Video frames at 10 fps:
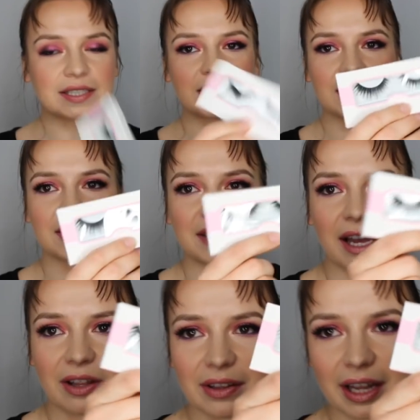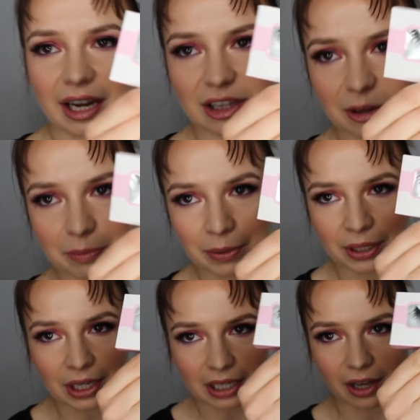This is the style that I ended up
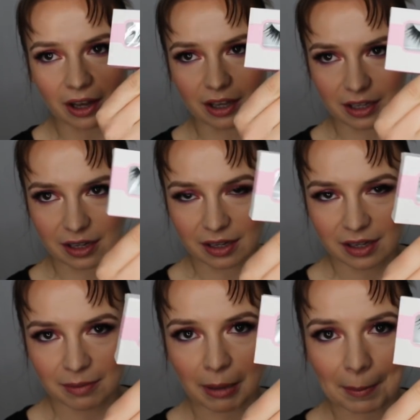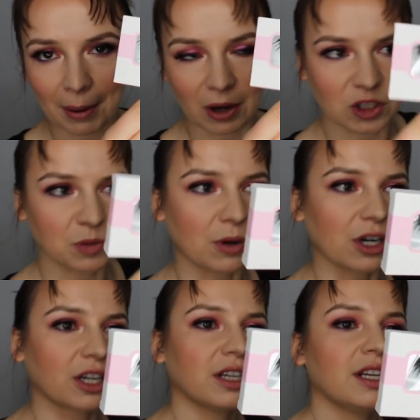putting on my
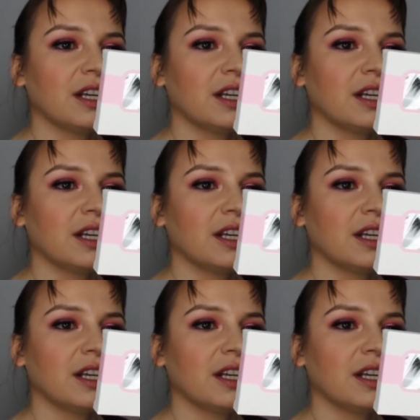Poshmark.